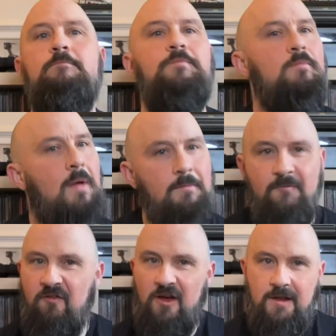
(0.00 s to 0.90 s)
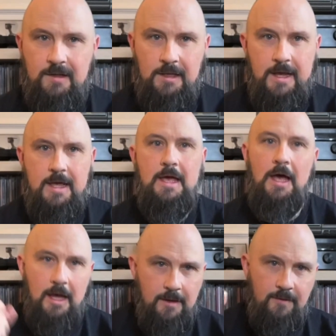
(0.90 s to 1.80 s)
My friend Lee
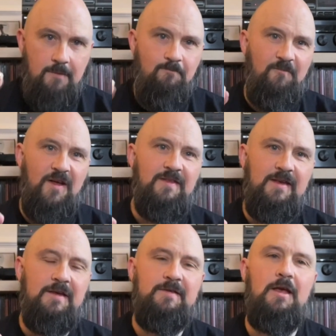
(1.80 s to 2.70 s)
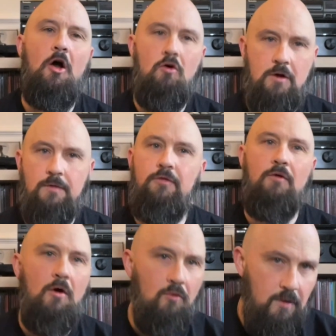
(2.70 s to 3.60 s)
and the fantastic Oaken
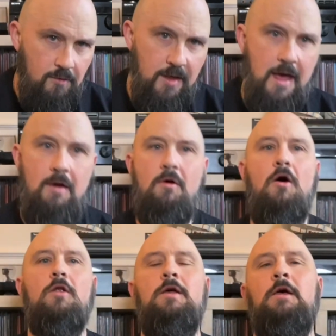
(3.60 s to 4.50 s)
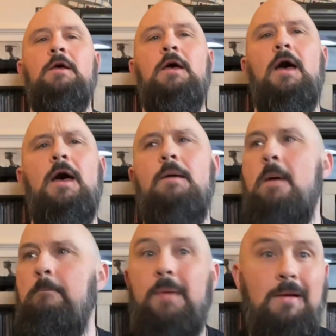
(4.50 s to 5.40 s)
Throne, they're on. Bang